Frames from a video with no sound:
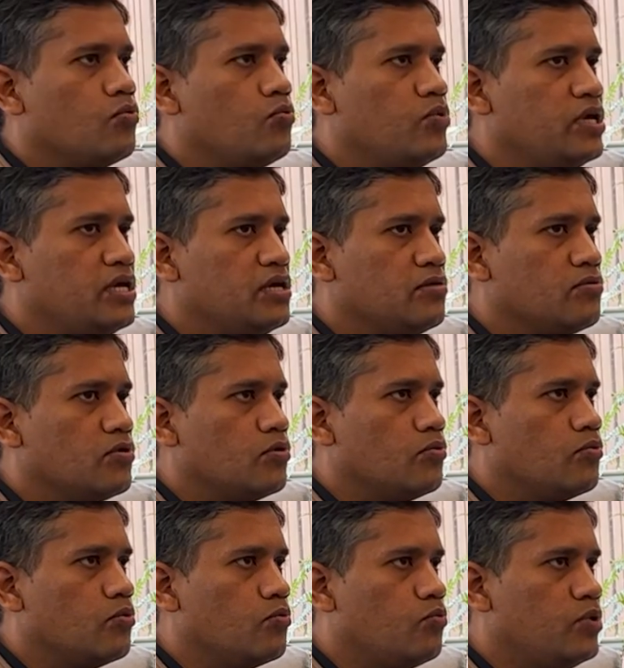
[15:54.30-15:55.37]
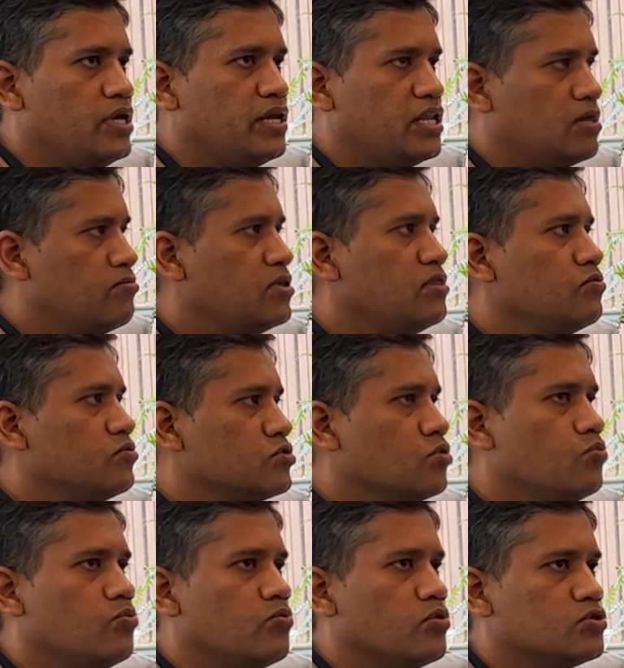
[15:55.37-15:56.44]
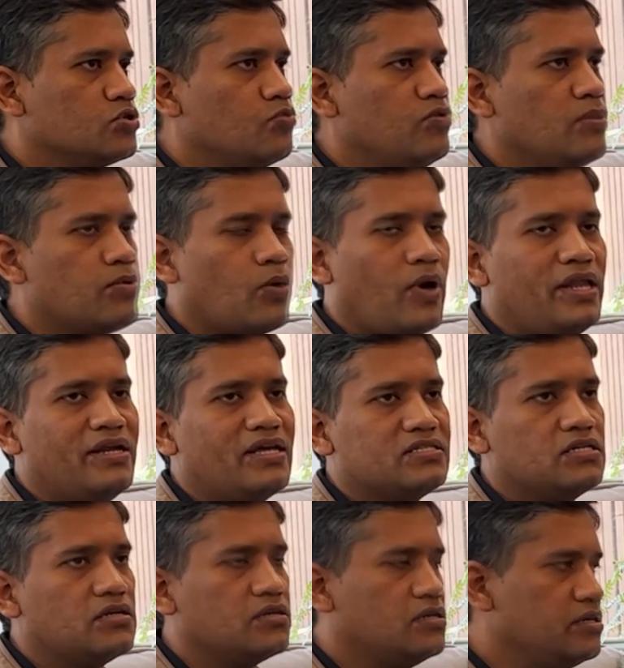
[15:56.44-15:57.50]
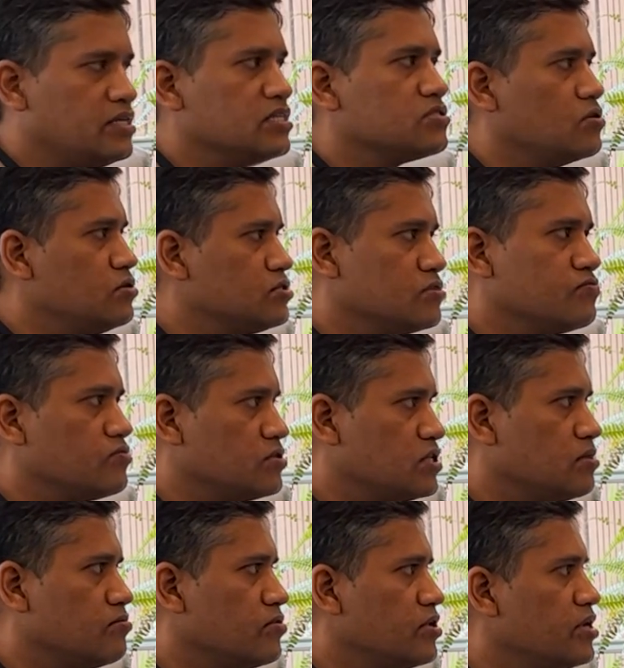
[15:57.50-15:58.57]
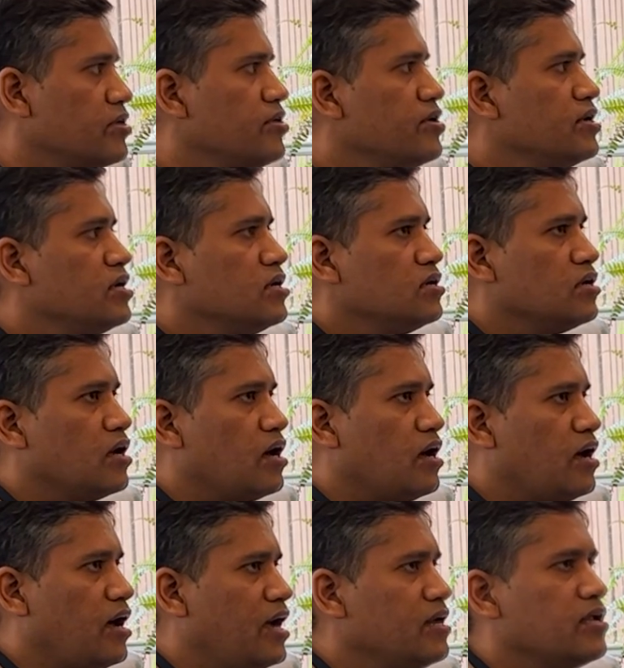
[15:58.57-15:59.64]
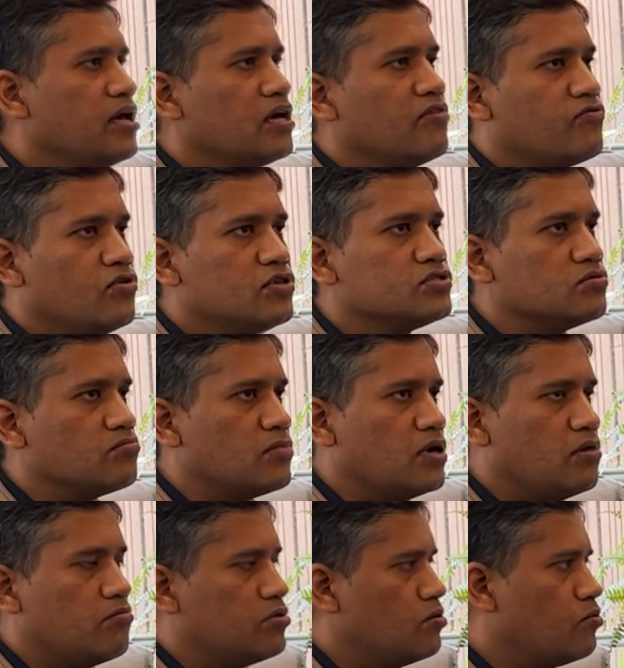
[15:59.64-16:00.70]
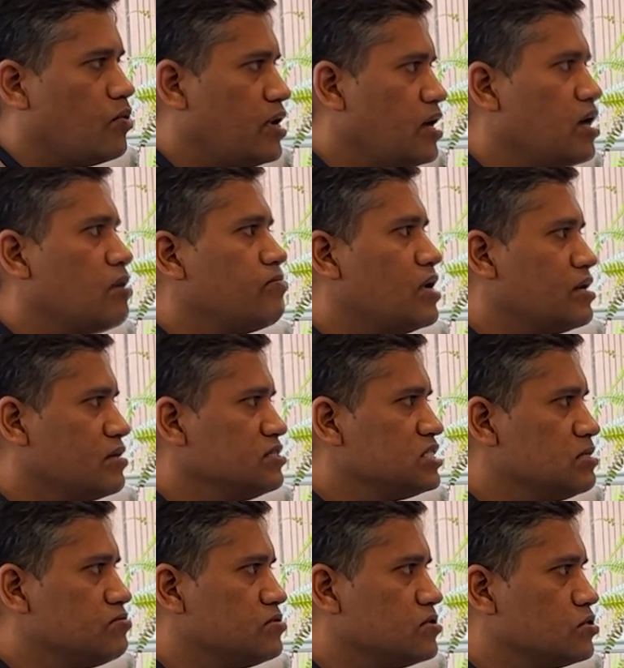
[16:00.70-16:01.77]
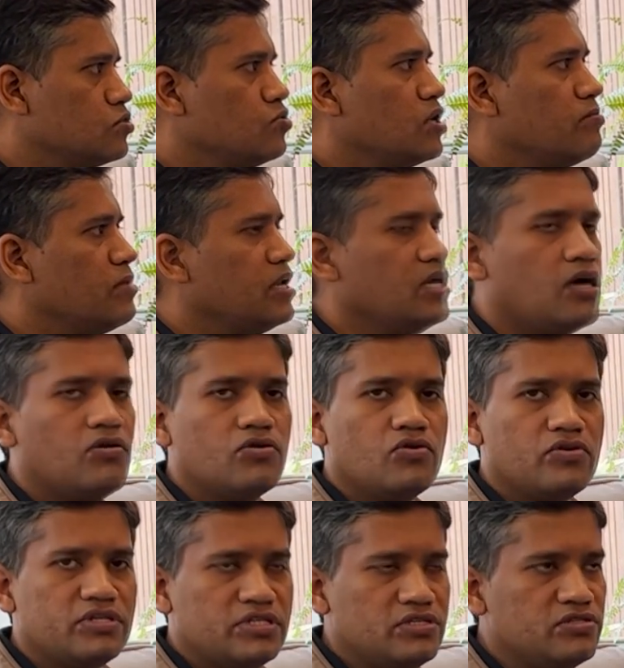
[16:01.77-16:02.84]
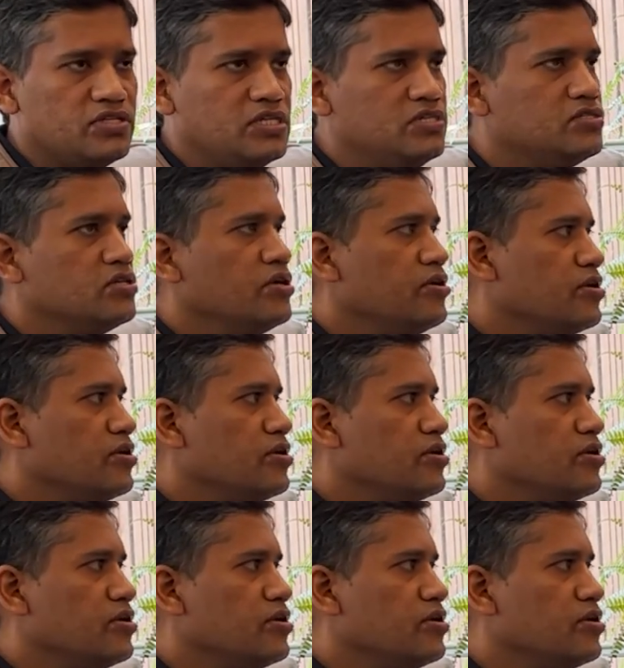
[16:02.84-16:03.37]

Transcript: we enable. So we provide it as a turnkey solution for them. And of course, via our partnerships through our many outdoor agencies,